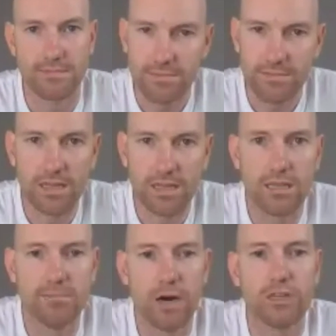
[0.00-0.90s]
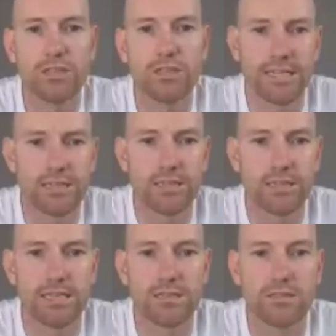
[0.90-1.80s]
the emotions,
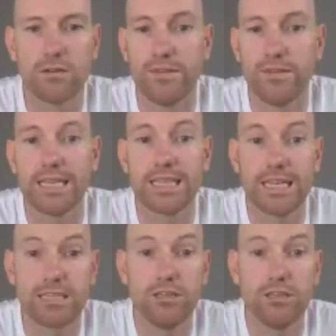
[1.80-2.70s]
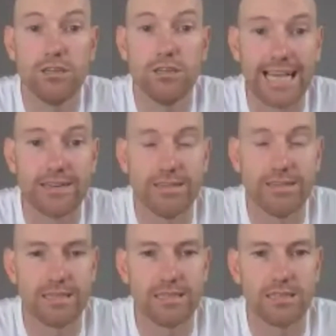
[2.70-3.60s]
or the feeling. Let's use anger in this
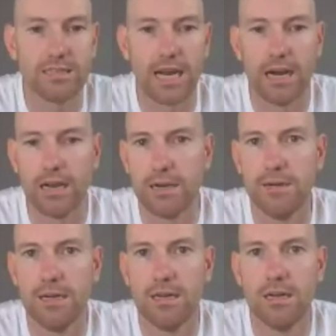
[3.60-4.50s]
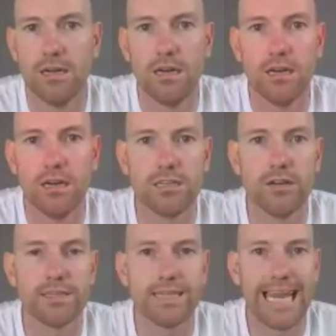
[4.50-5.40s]
scenario. So you write down,
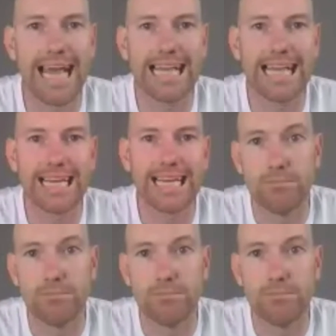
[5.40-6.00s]
anger is my.